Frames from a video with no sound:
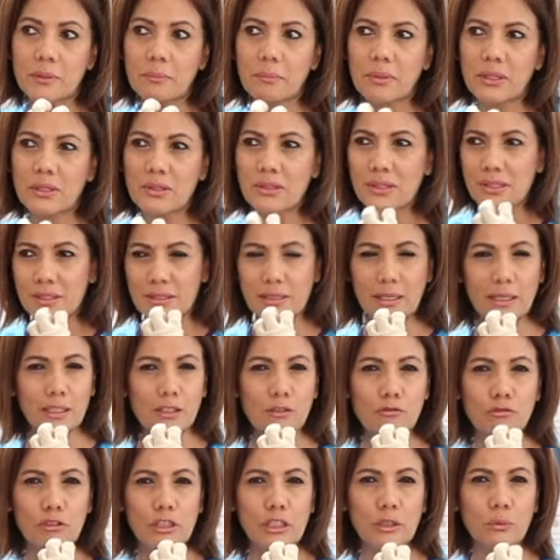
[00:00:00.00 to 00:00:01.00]
because it's like
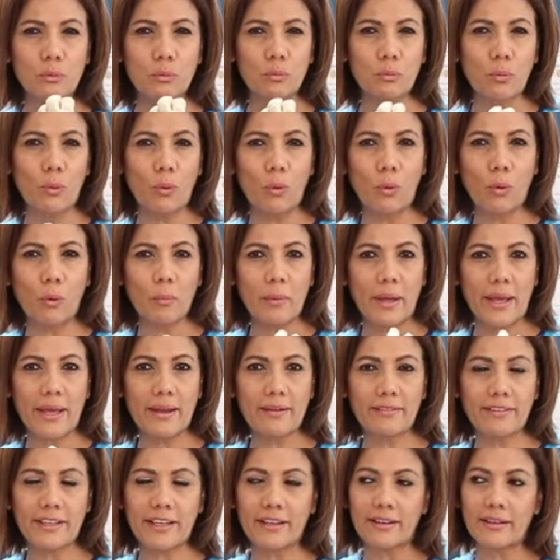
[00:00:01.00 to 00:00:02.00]
a really warm
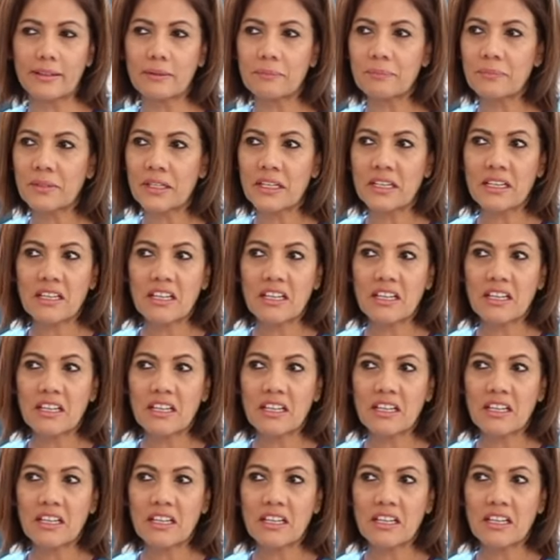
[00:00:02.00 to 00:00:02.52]
area,